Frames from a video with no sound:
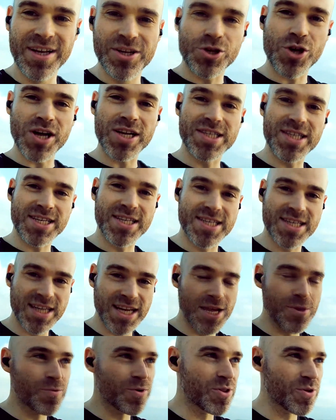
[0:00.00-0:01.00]
trying to
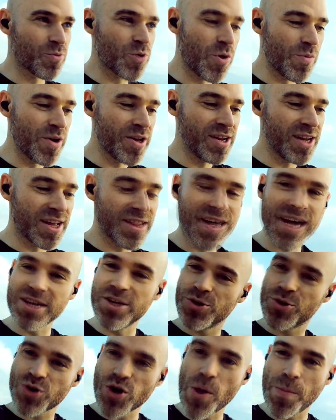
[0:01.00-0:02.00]
sleep with a woman and
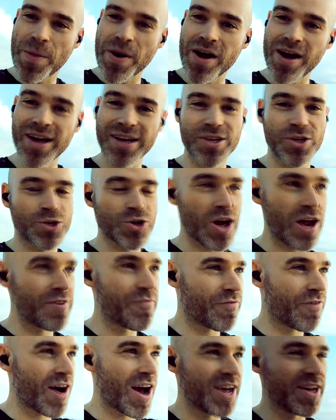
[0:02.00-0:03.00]
then you drop her and you try
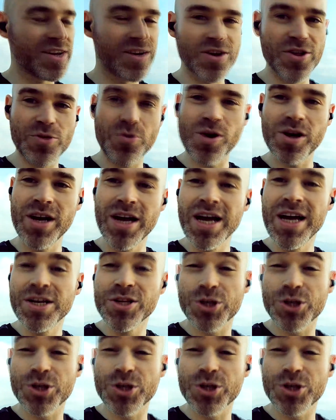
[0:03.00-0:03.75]
and find another one